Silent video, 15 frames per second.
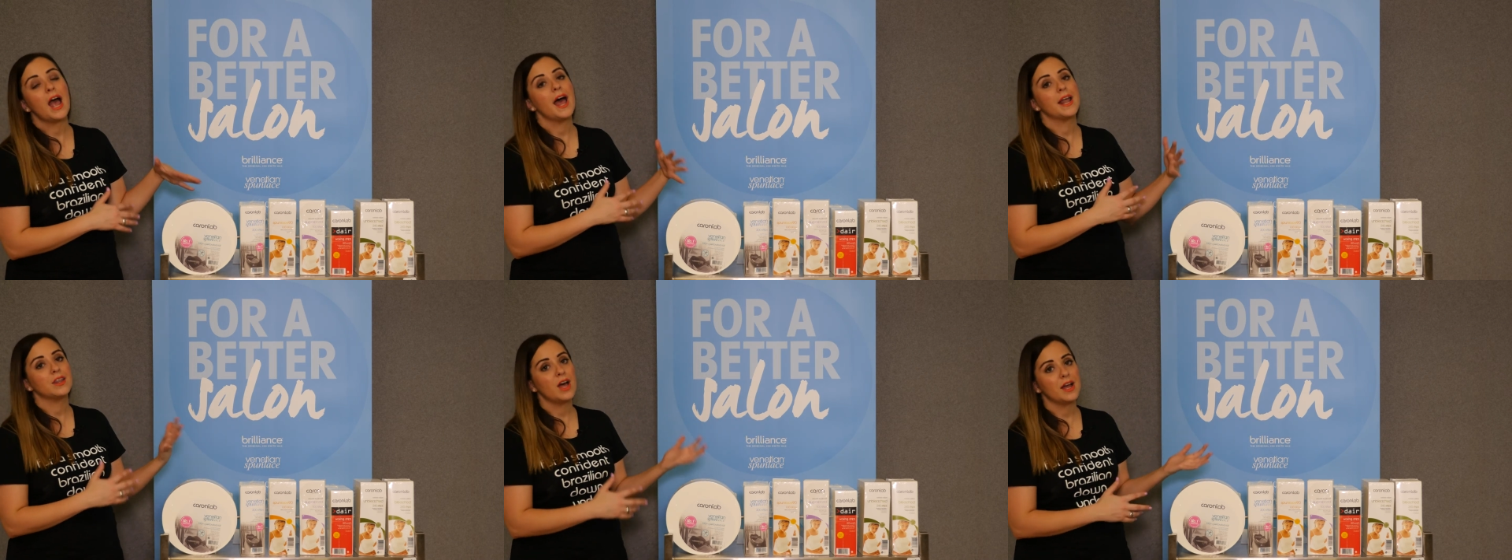
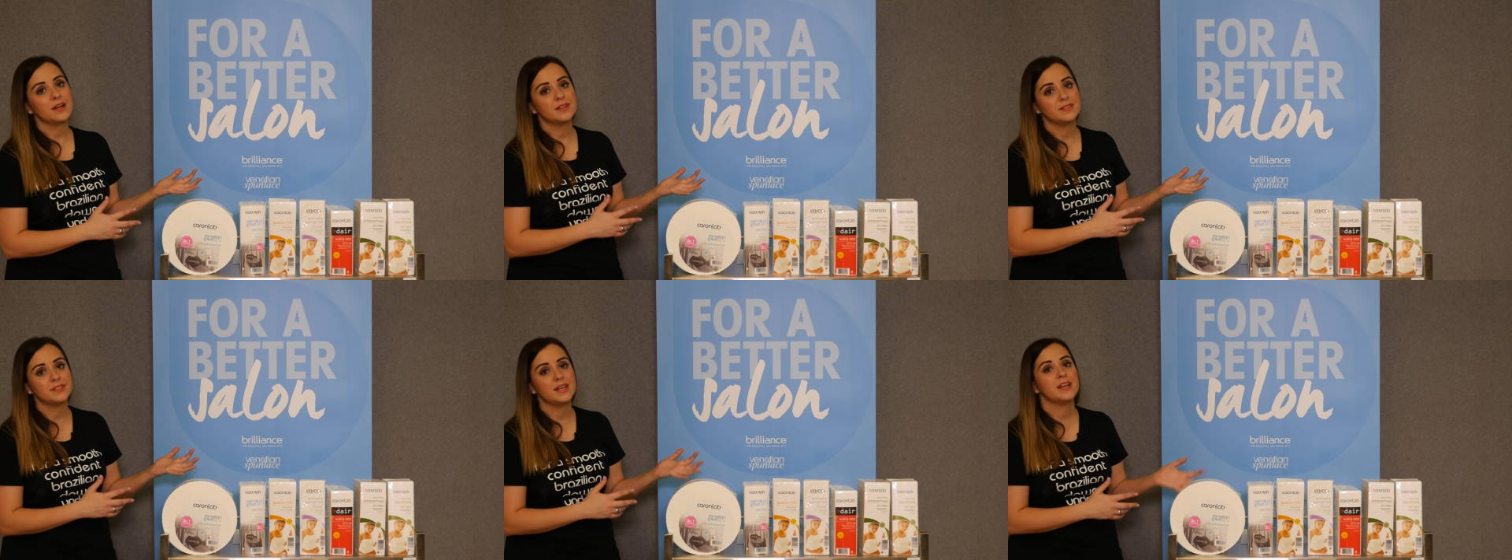And like
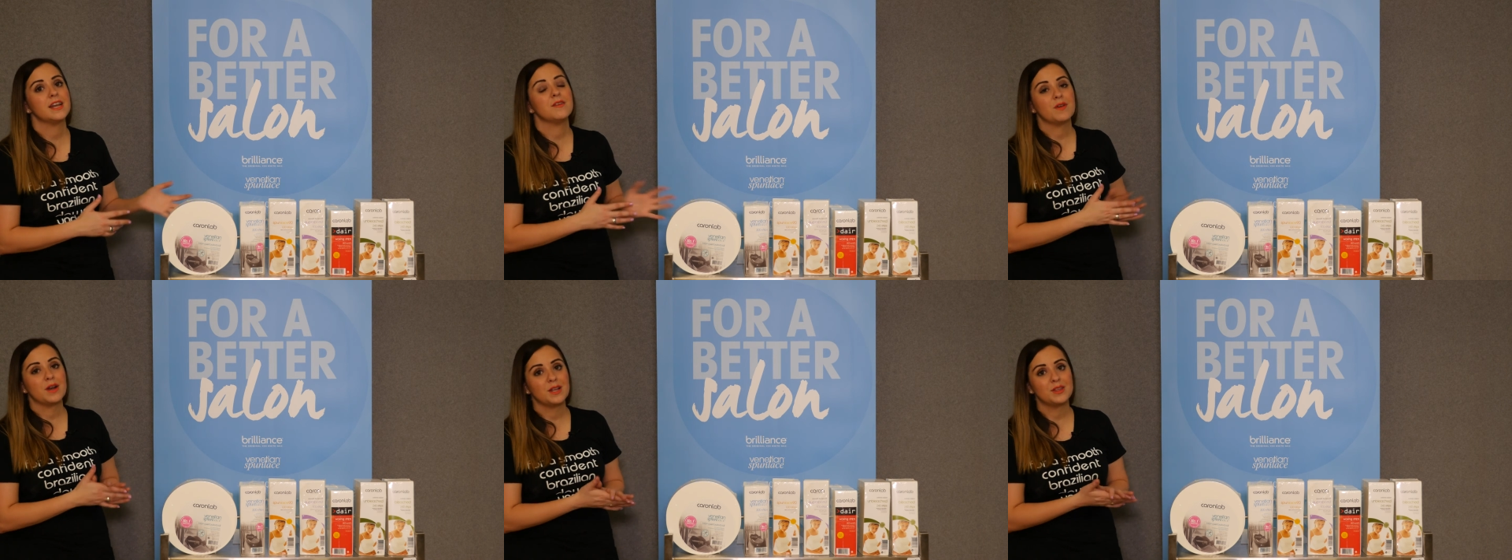I said,
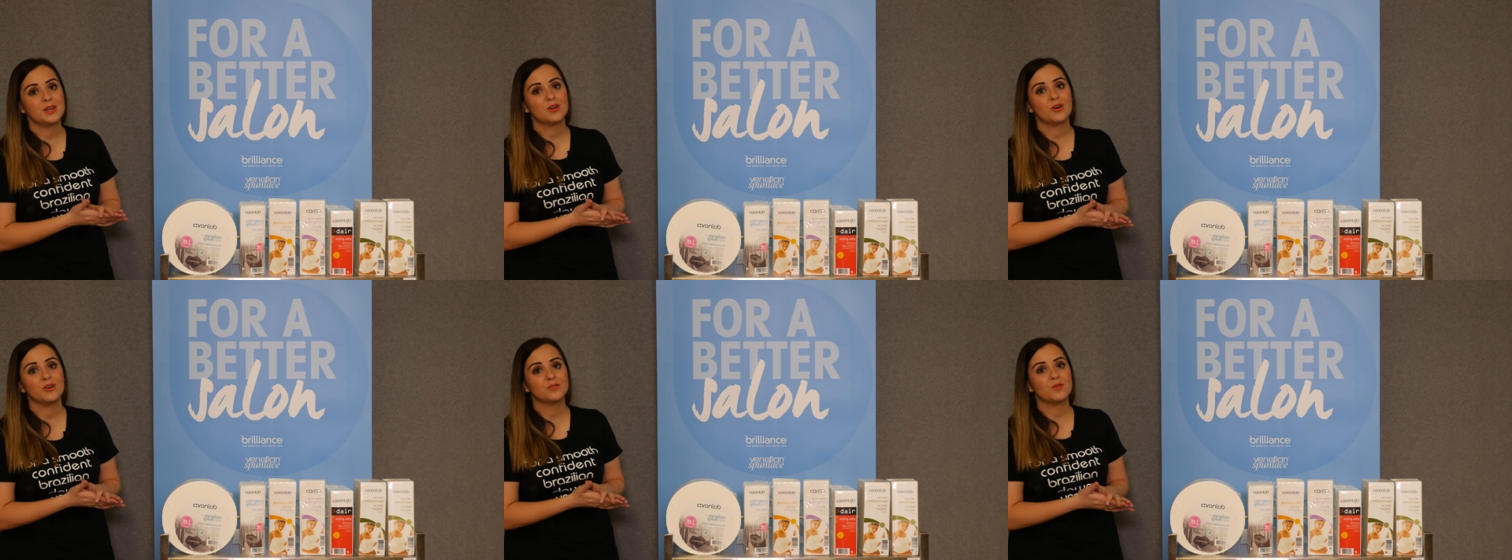if anything
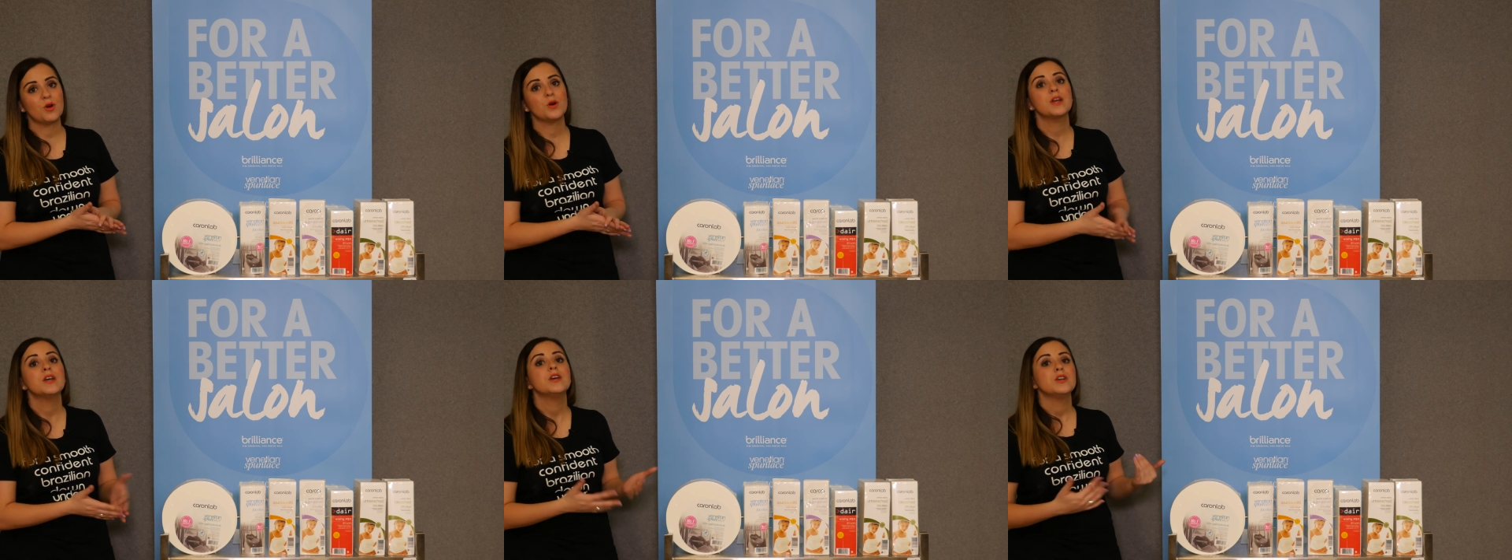goes
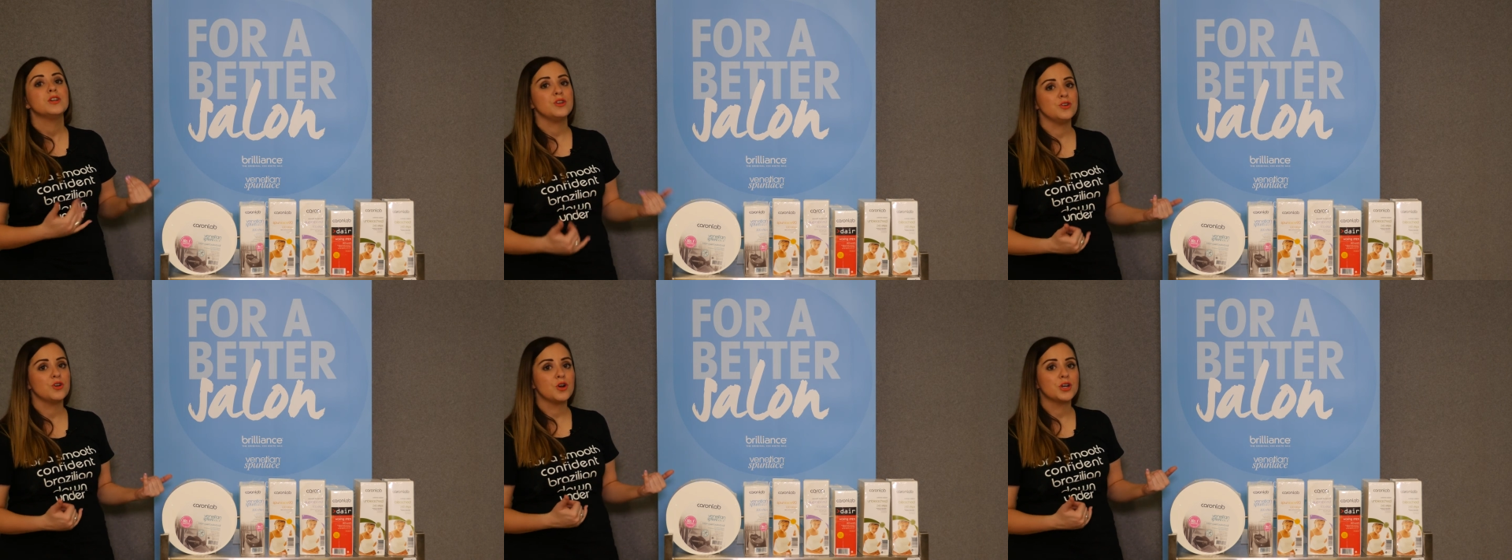wrong,
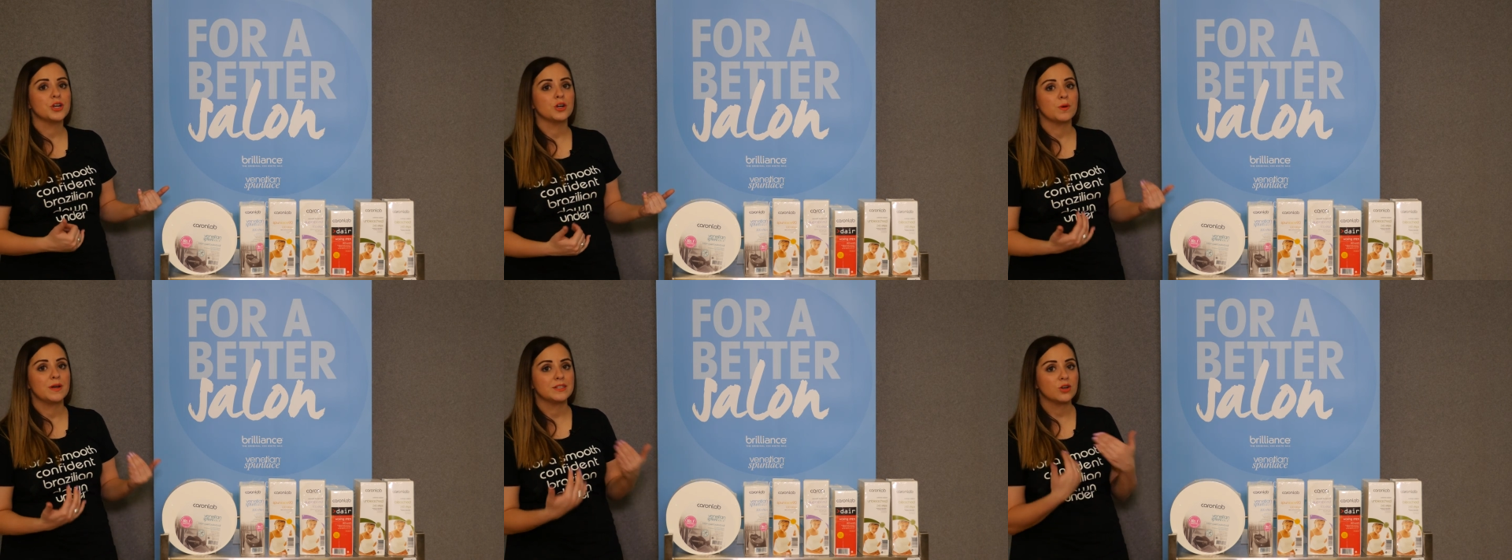you know you
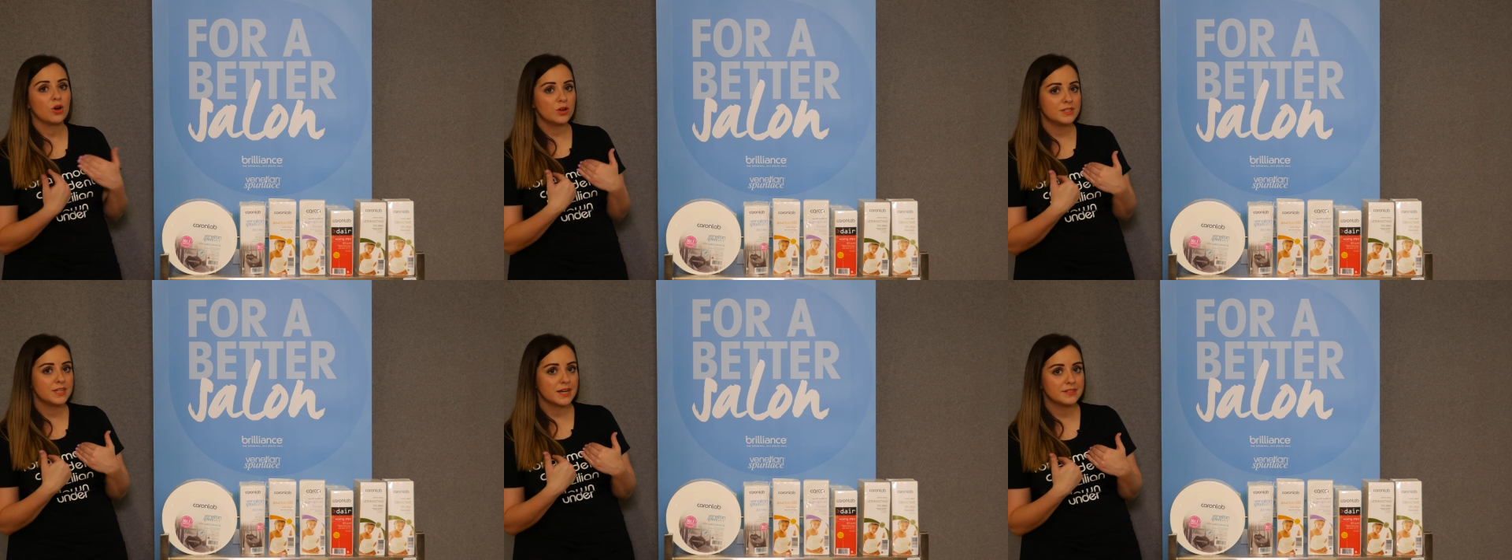can always
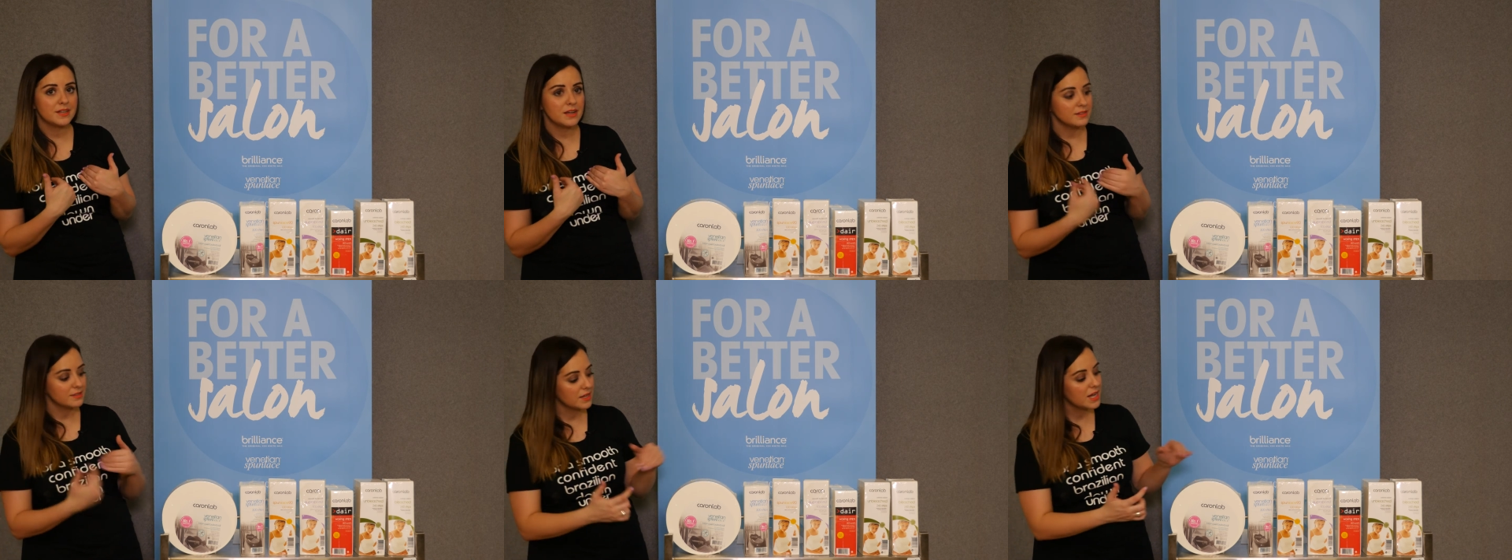contact
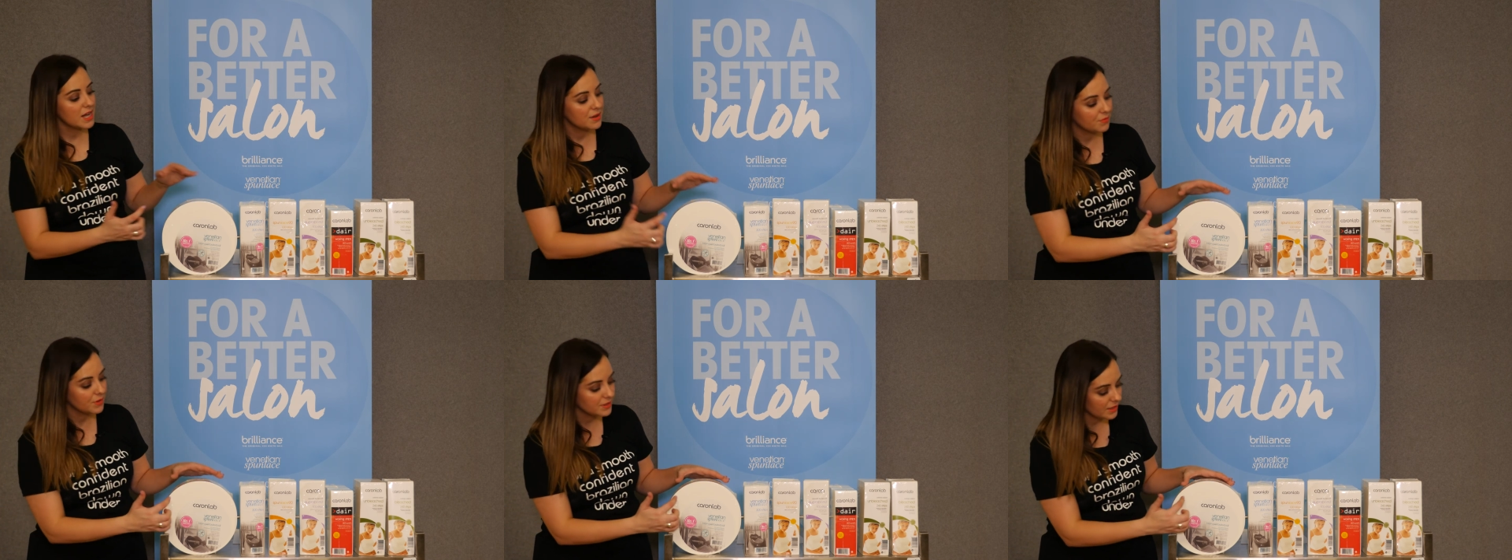us
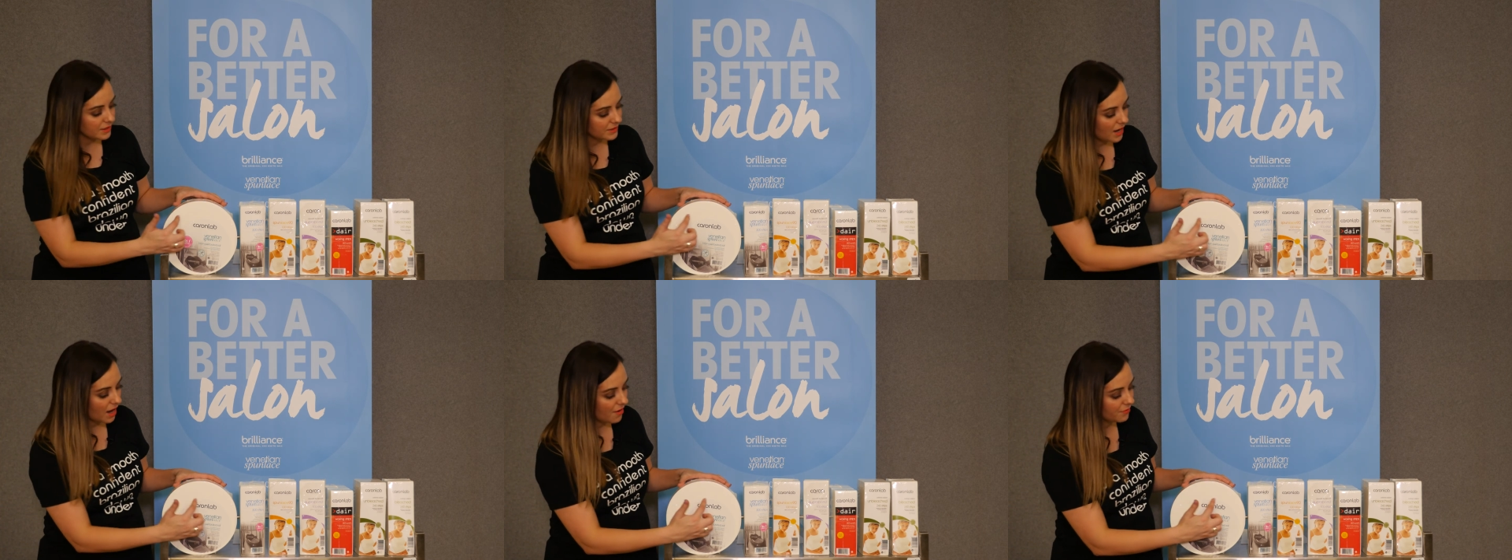if it
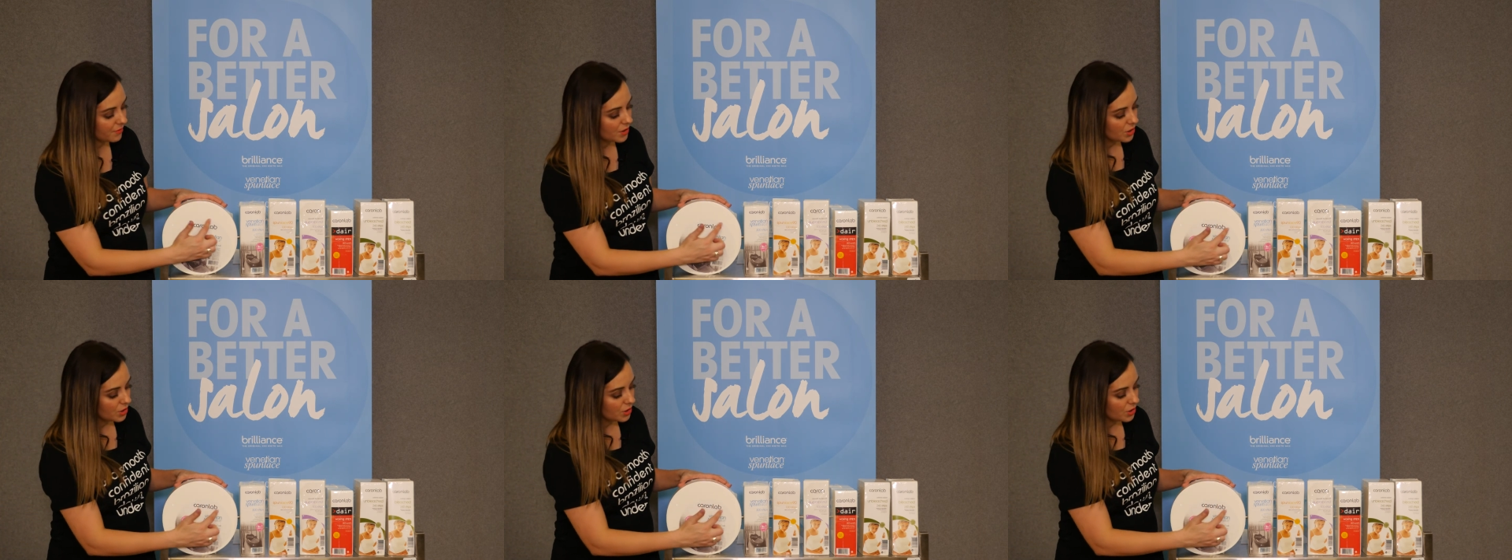does have